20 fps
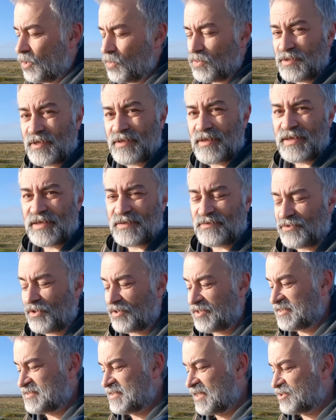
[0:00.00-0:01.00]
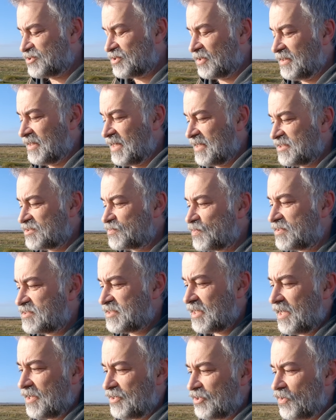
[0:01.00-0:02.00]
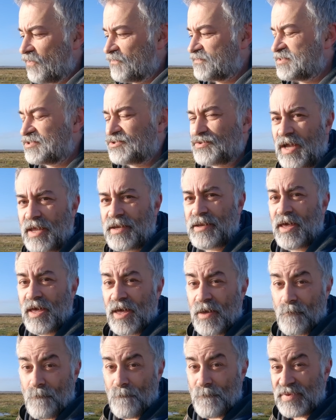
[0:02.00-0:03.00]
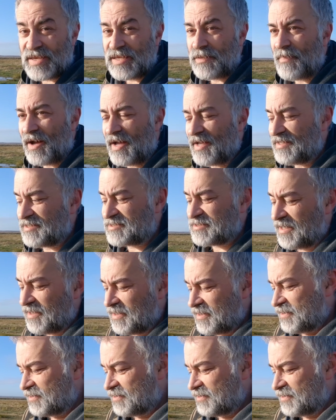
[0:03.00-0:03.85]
All the non-essential lights were turned off to try and minimise